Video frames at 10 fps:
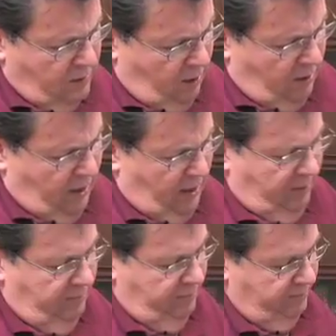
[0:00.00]
Okay,
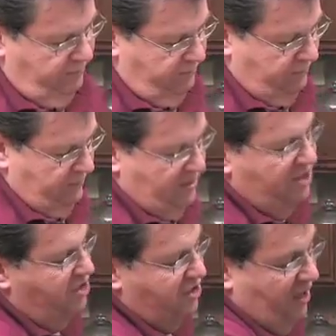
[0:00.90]

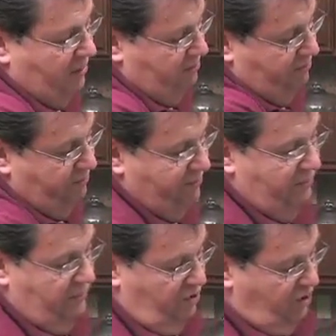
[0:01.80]
this is it.
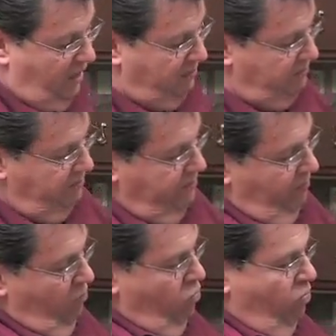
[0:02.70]
Done.
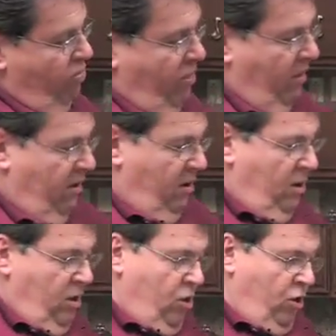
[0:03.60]

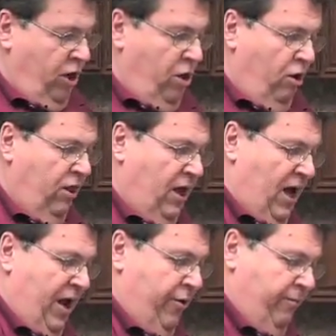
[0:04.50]
You're going to go to the
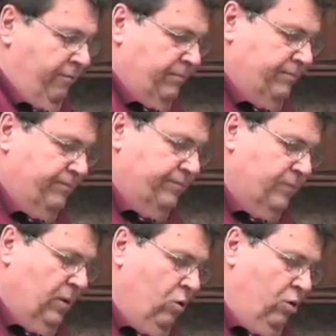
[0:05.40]
iron,
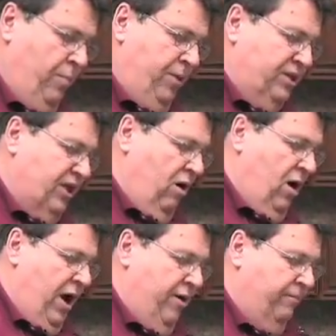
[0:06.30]
your Piazza
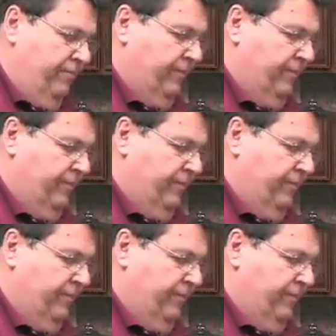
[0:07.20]
iron.